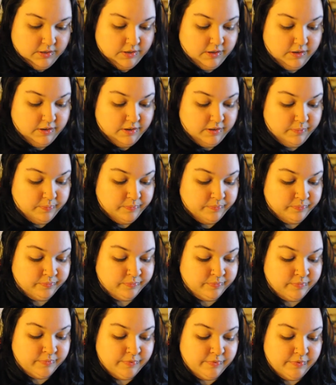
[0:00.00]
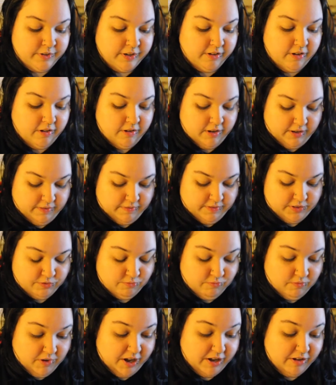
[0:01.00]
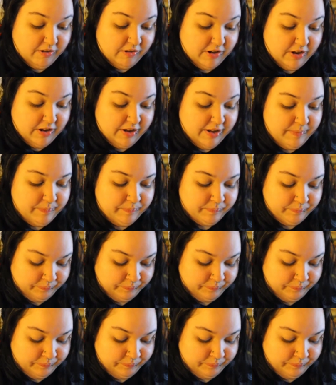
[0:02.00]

you know, figure out if it's right or not.